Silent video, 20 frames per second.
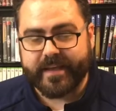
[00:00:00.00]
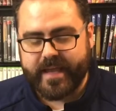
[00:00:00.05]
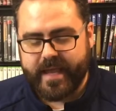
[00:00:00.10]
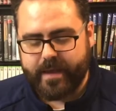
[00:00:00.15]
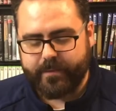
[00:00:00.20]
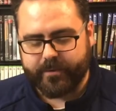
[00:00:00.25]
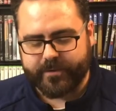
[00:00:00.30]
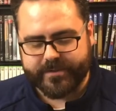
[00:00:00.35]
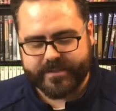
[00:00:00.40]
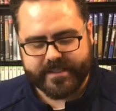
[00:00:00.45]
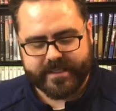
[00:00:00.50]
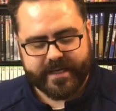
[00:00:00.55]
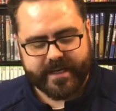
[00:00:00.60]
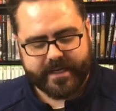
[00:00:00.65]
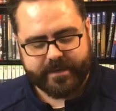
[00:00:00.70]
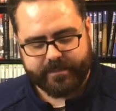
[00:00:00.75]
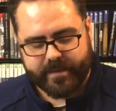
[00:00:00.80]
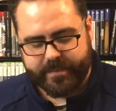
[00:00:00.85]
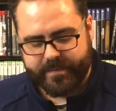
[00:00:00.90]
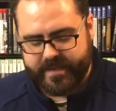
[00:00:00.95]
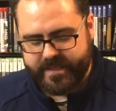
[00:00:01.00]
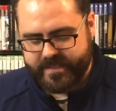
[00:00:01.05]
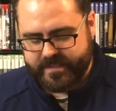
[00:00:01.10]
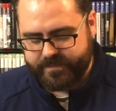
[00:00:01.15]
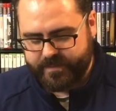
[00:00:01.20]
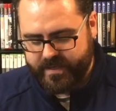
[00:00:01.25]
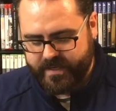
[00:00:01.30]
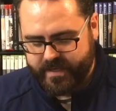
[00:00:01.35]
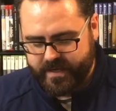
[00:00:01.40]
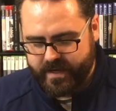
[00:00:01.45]
cables to connect my
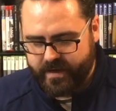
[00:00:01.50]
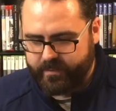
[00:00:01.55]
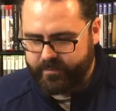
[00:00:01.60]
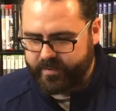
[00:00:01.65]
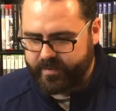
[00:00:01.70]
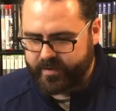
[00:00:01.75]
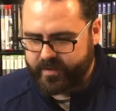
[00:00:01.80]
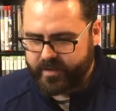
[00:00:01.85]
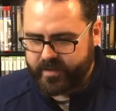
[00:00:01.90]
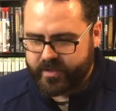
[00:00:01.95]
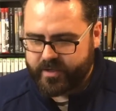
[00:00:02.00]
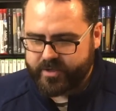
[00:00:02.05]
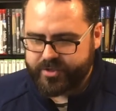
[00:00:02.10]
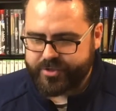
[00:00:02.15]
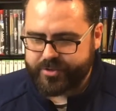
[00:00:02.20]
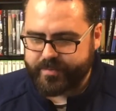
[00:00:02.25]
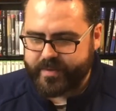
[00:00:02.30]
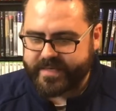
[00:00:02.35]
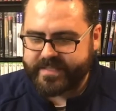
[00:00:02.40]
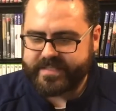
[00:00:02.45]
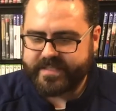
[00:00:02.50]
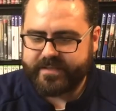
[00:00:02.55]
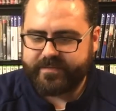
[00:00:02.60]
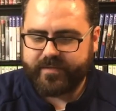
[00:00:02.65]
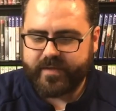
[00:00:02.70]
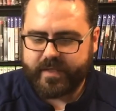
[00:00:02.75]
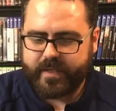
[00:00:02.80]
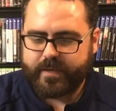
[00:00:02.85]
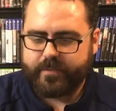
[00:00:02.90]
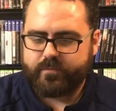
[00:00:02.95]
PSP up to my
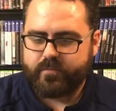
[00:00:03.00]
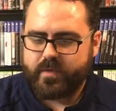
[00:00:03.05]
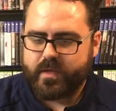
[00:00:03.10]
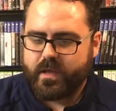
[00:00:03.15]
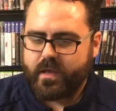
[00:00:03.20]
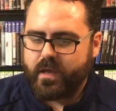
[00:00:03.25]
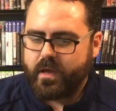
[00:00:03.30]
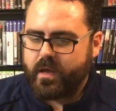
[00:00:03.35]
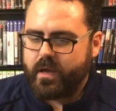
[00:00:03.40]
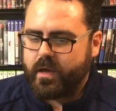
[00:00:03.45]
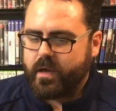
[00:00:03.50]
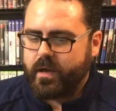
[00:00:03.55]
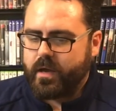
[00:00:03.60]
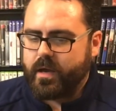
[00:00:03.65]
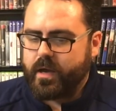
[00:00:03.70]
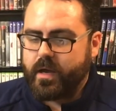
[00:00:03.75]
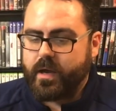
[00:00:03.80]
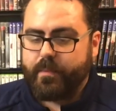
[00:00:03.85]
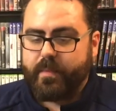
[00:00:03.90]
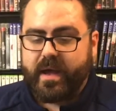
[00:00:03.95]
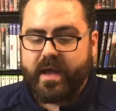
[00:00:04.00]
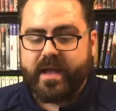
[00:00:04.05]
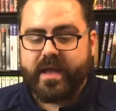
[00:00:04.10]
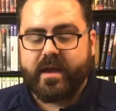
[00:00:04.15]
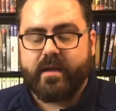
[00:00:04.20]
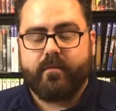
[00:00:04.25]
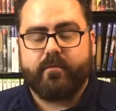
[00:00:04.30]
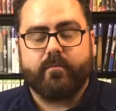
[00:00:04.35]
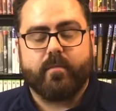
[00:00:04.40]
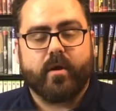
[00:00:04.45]
TV. I
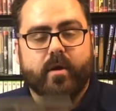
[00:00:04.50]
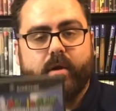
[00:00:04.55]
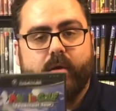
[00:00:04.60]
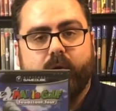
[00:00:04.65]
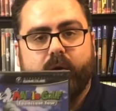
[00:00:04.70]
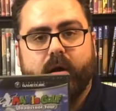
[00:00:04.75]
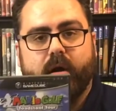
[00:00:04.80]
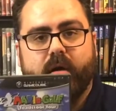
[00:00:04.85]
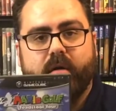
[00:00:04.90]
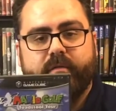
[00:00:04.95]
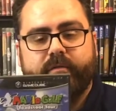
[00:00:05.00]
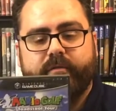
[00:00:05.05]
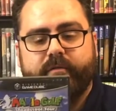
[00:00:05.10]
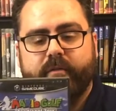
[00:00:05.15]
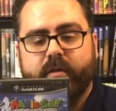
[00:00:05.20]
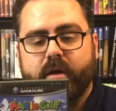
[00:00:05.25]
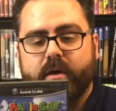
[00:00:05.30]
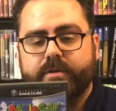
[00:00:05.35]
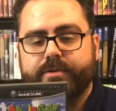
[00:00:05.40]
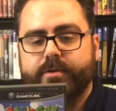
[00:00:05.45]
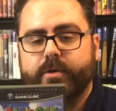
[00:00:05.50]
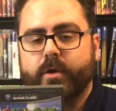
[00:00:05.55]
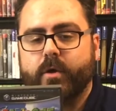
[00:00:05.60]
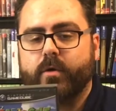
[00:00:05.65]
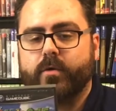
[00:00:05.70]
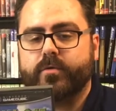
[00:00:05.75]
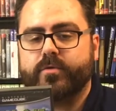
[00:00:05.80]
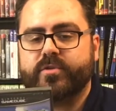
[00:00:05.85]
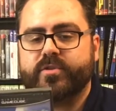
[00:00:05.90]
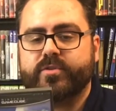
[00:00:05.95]
have Mario Golf,
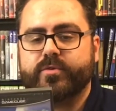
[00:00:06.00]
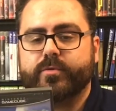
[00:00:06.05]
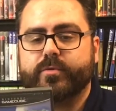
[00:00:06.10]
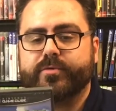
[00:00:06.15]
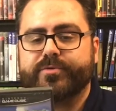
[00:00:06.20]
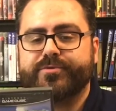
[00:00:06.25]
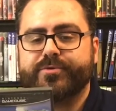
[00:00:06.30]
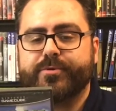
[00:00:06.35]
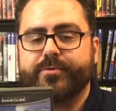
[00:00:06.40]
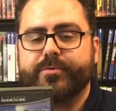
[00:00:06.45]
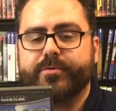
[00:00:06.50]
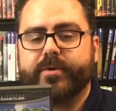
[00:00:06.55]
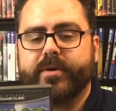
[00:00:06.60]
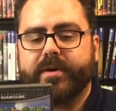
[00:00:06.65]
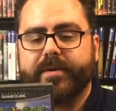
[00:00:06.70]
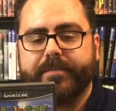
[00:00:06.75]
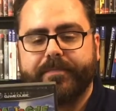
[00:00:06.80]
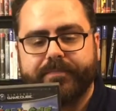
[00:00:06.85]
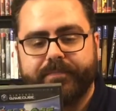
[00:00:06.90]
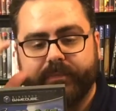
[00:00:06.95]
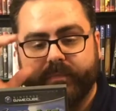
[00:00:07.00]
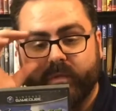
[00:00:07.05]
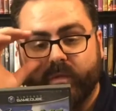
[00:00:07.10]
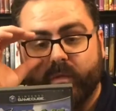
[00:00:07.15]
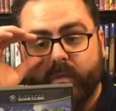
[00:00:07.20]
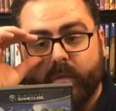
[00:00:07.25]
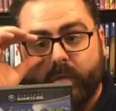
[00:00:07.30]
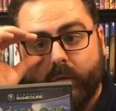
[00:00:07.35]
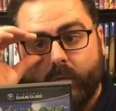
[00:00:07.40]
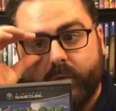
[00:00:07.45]
Toadstool Tour,
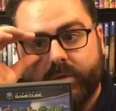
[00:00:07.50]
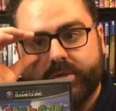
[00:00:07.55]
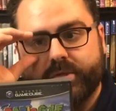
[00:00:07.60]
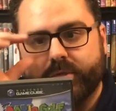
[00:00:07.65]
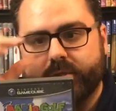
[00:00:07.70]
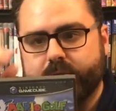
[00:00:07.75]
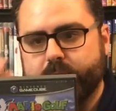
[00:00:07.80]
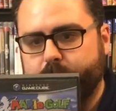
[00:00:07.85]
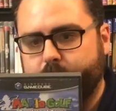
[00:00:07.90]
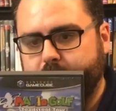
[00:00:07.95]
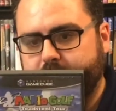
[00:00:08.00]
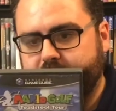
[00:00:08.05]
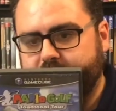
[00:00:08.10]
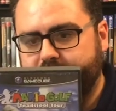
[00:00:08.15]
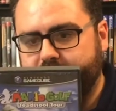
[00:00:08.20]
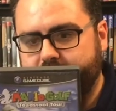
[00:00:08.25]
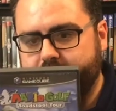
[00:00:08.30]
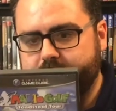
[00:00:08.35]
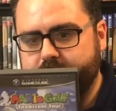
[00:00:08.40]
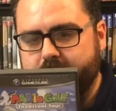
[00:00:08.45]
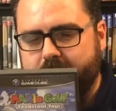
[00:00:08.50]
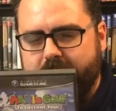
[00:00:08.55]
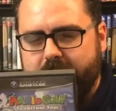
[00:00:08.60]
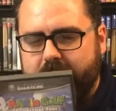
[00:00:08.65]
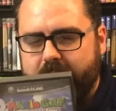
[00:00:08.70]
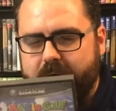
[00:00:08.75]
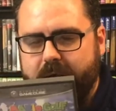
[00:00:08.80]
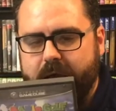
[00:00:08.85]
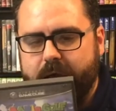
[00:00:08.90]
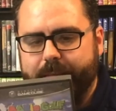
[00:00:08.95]
which looks really fun.
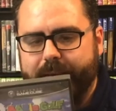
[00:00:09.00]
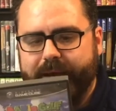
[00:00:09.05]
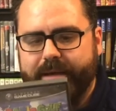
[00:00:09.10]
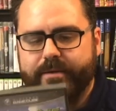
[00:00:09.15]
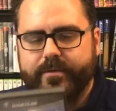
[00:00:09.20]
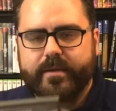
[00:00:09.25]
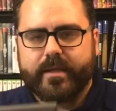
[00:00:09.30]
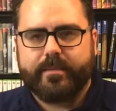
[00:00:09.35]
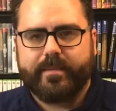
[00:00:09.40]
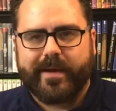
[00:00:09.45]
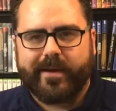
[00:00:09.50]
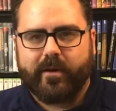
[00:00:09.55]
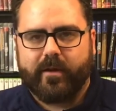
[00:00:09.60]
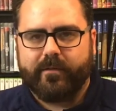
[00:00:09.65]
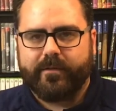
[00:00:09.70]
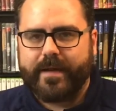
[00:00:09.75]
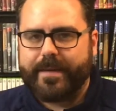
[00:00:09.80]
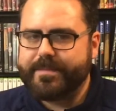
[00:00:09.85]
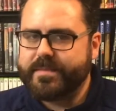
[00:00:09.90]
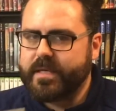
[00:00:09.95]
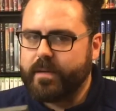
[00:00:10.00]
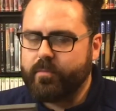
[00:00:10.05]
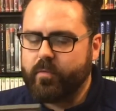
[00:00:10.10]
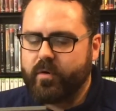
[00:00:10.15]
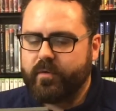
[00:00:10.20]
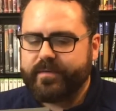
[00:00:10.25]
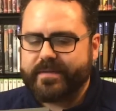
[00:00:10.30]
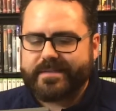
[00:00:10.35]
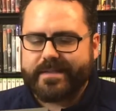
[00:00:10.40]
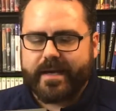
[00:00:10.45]
I do like my golf games. I'm
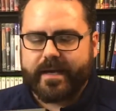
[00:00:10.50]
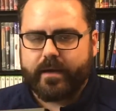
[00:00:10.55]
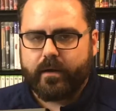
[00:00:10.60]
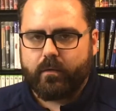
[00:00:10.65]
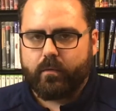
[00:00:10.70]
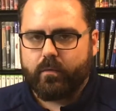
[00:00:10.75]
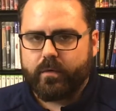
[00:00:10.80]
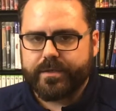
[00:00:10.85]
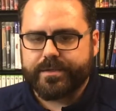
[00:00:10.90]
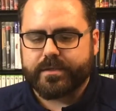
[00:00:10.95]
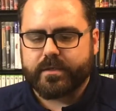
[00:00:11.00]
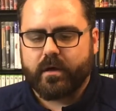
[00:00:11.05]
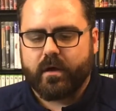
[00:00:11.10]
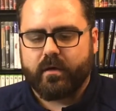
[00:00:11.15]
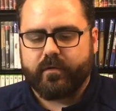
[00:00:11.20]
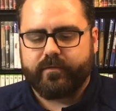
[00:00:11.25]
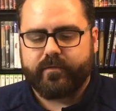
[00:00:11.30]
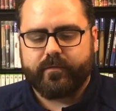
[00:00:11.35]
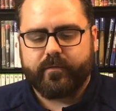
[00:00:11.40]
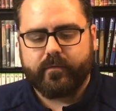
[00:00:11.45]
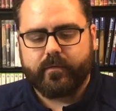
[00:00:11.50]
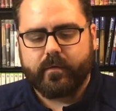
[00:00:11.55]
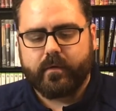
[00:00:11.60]
more of a Tiger Woods golf